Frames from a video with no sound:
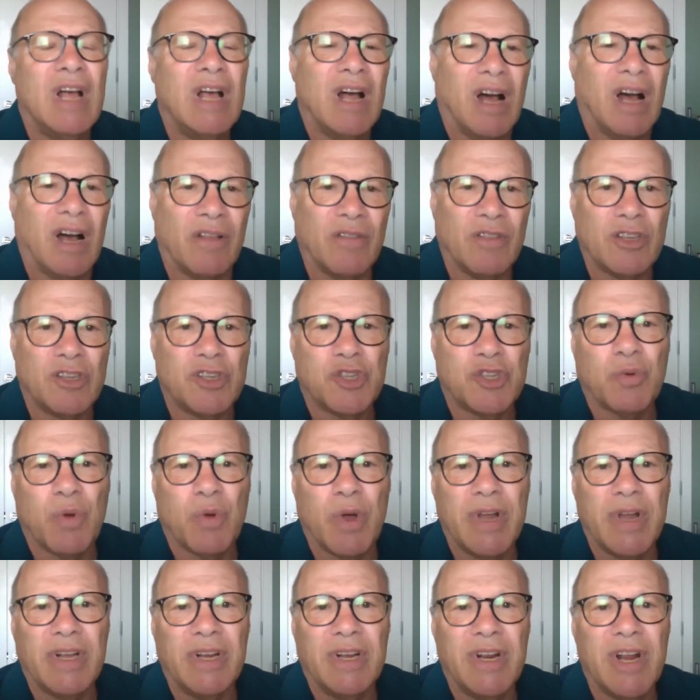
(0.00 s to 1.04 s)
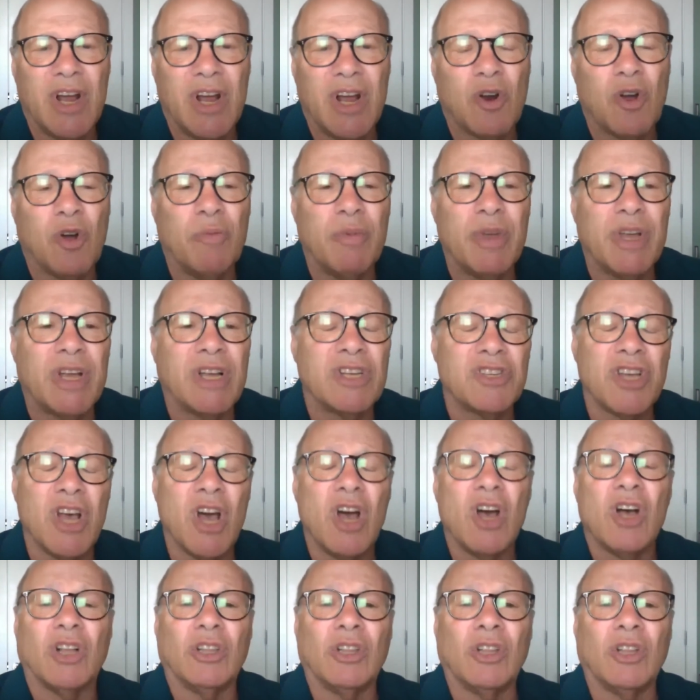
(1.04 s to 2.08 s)
on the straight and narrow, because
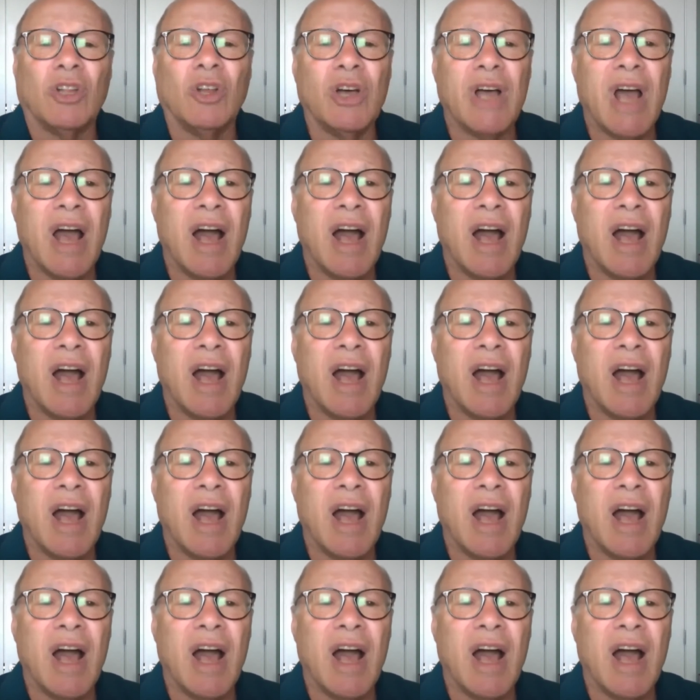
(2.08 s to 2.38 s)
look